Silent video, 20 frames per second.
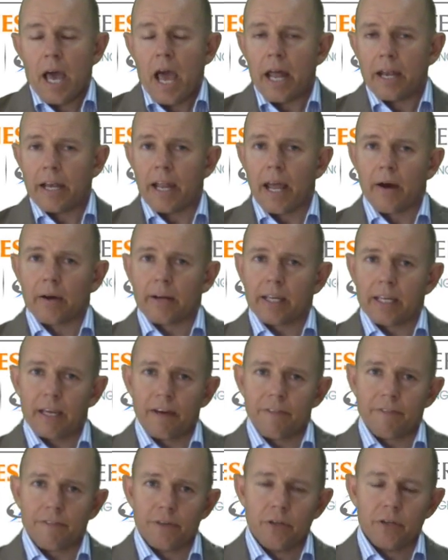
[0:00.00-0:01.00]
And now
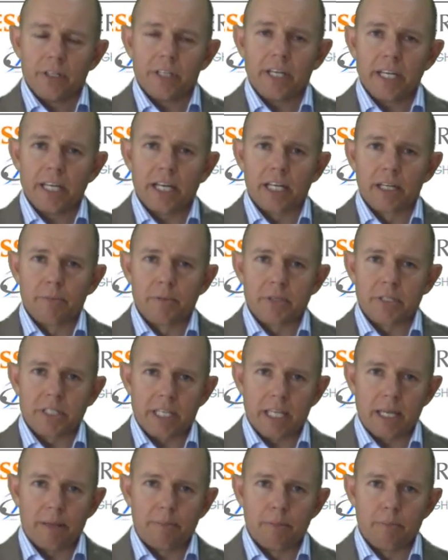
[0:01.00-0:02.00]
a few key elements
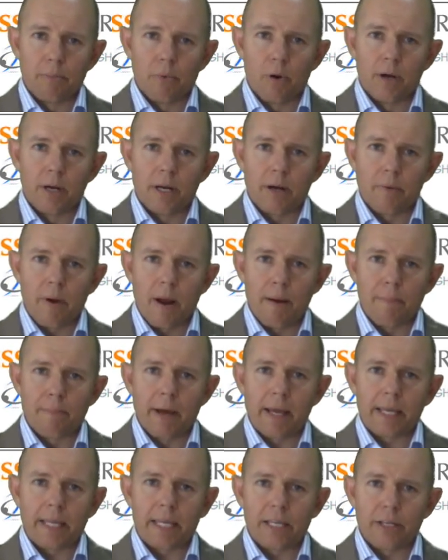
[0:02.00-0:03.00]
to keep in mind around
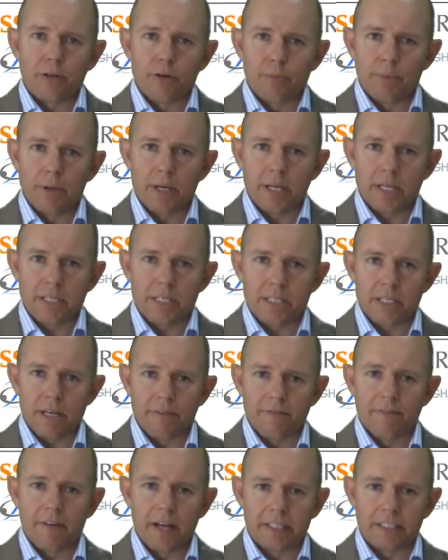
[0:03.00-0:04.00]
making your piece
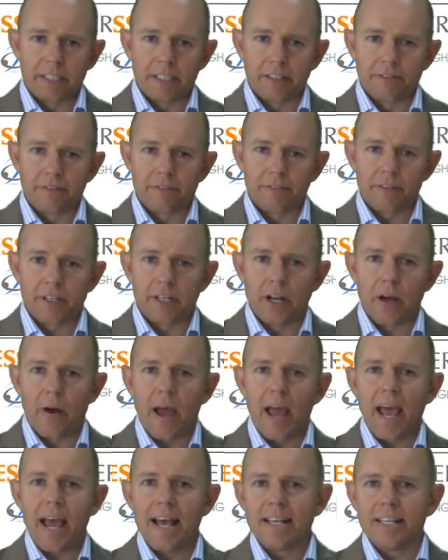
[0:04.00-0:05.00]
effective. You know,
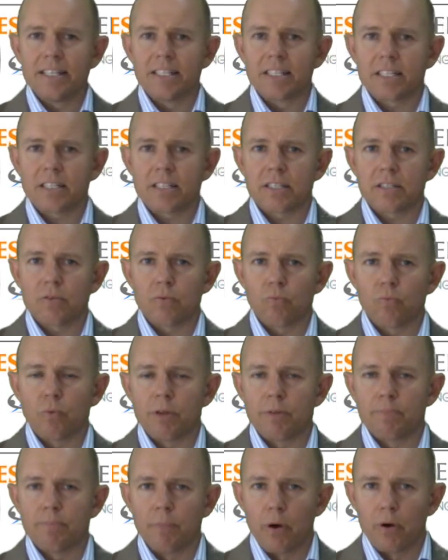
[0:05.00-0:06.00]
as
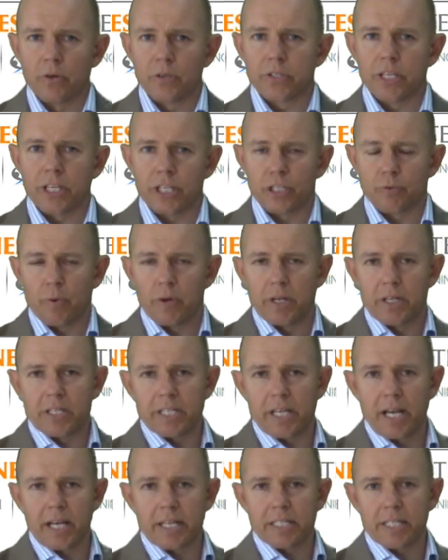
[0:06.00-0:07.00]
with most things we're
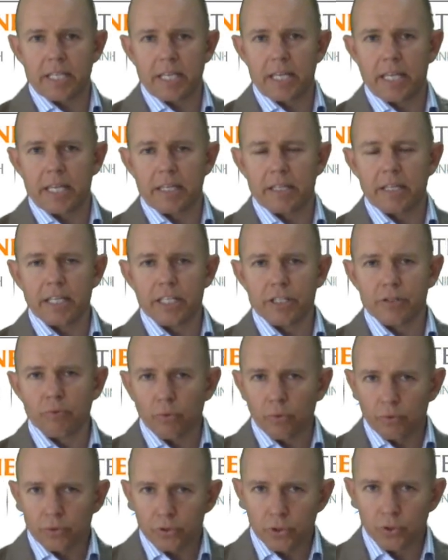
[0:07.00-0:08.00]
discussing here, these are
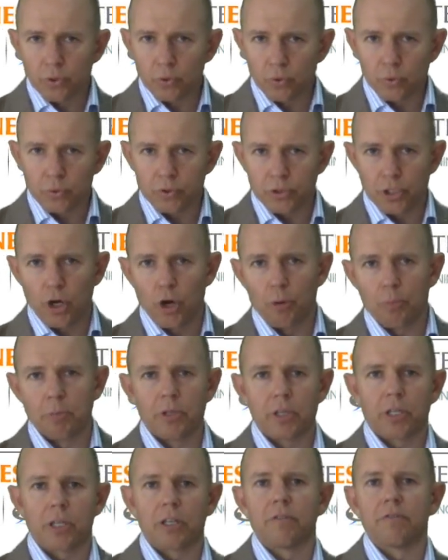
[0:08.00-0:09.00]
all tools to help
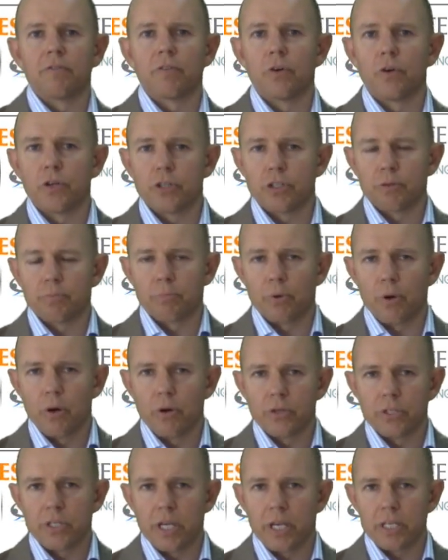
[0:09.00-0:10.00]
in the conversion
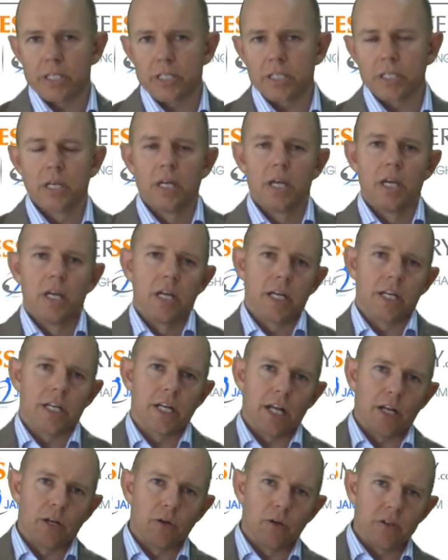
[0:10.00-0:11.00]
process. You
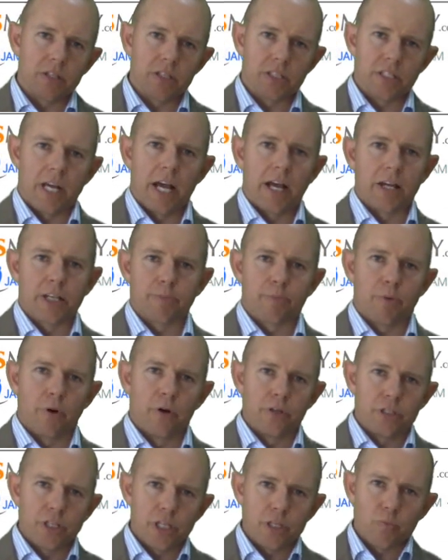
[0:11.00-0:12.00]
know, you look at the sales
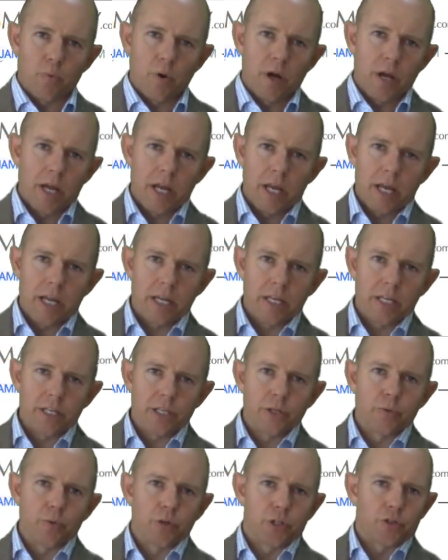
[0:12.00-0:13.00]
process where
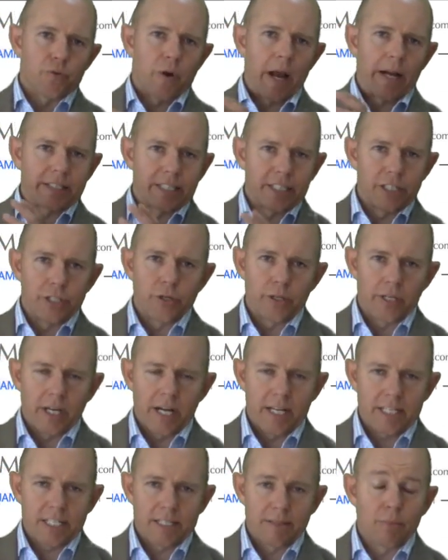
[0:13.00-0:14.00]
you attract a new
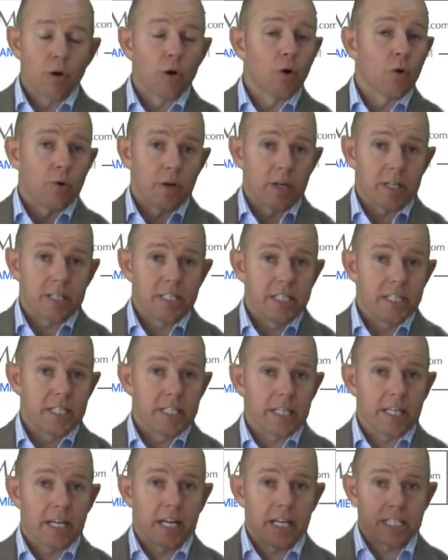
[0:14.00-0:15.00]
customer or an
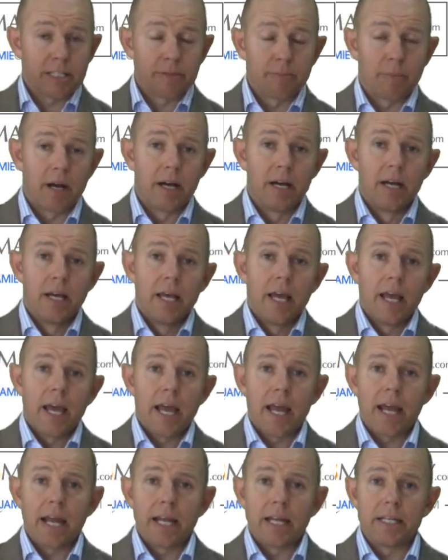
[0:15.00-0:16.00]
existing customer
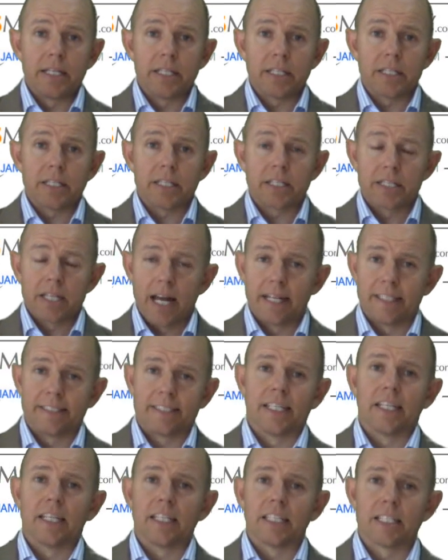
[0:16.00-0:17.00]
and you start
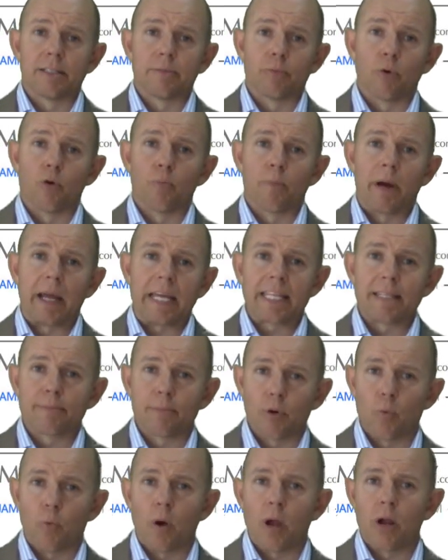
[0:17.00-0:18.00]
telling them or making
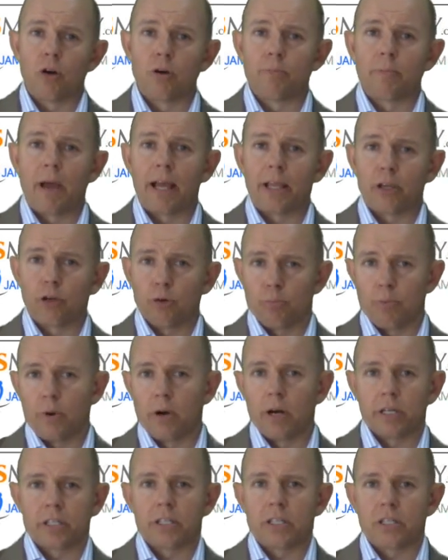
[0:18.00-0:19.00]
them aware about your
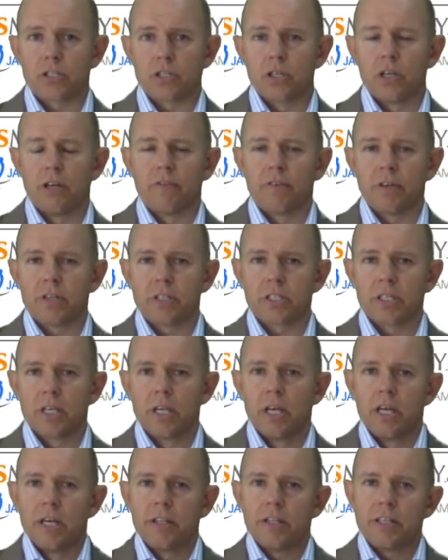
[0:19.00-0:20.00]
product and service.
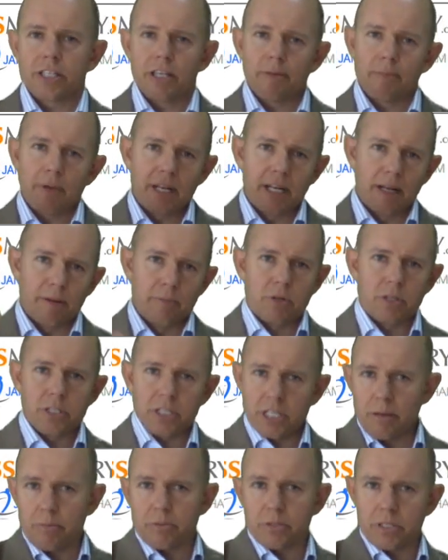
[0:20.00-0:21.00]
There's going to be a number of
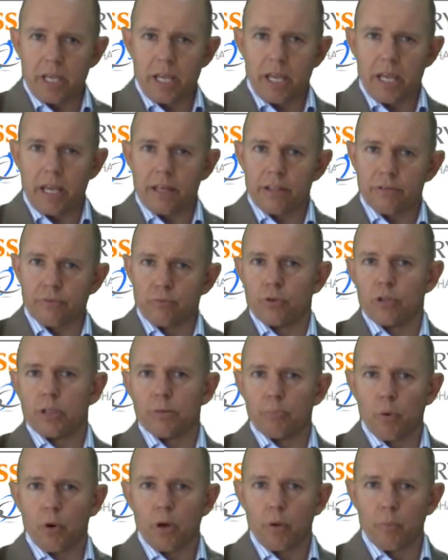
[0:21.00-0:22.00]
steps there through
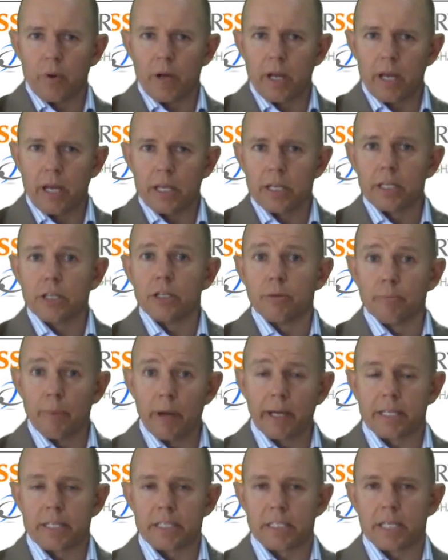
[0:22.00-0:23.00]
the point where you
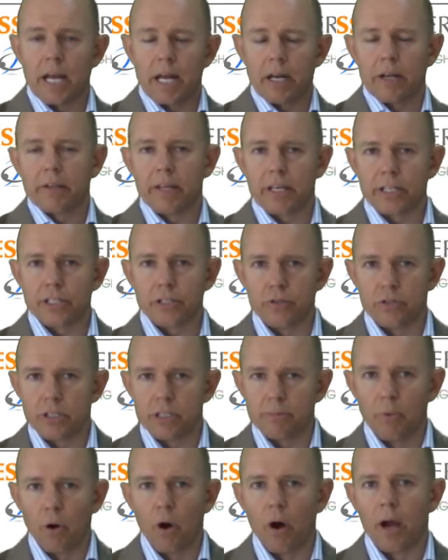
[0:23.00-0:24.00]
make a sale and they choose
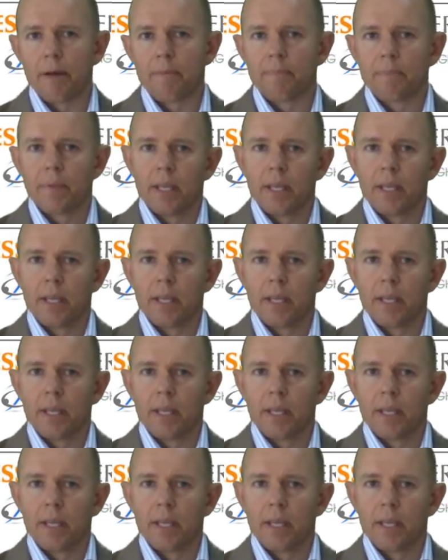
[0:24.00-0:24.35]
to buy.